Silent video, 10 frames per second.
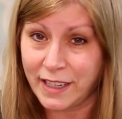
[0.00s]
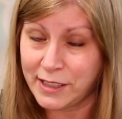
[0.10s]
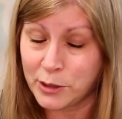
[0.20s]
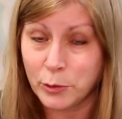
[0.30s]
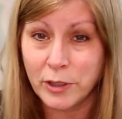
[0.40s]
they
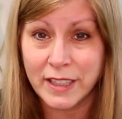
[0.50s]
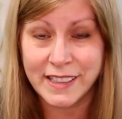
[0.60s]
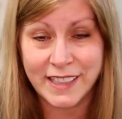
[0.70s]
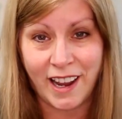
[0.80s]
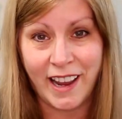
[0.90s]
soar the
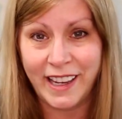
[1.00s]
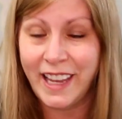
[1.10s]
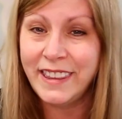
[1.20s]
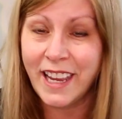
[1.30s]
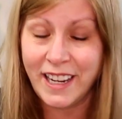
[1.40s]
sky
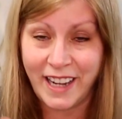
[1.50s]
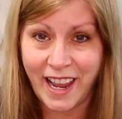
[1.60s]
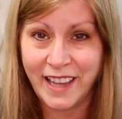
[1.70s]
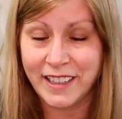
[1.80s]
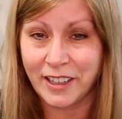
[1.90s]
and they
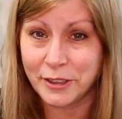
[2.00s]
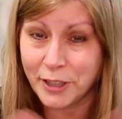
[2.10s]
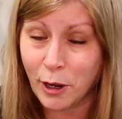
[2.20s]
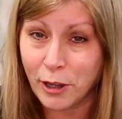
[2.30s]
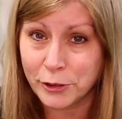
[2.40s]
land on
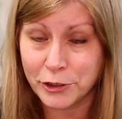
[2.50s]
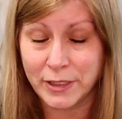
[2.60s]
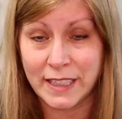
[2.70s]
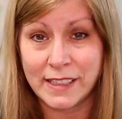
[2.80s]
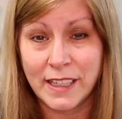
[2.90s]
tall
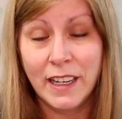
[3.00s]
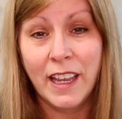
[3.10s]
trees.